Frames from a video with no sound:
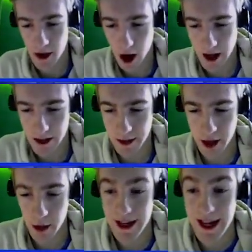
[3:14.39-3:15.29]
Okay, there we
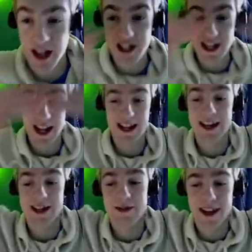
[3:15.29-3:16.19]
go. We can actually see it.
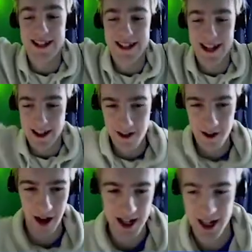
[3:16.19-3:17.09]
Yes, we can see it.
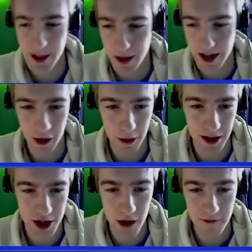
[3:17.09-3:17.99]
I just need to wait a whole
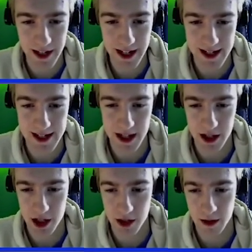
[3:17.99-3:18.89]
bunch. Hopefully he doesn't
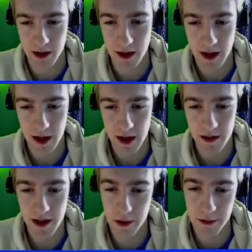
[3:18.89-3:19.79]
death shield.
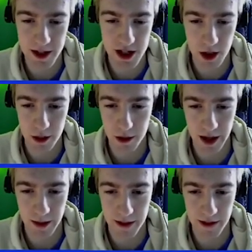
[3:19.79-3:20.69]
That would be so
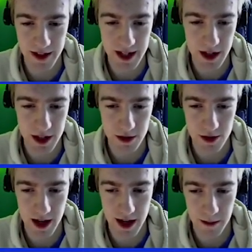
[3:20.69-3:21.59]
annoying if he death
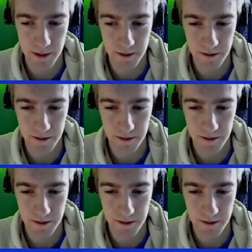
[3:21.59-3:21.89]
shields right now.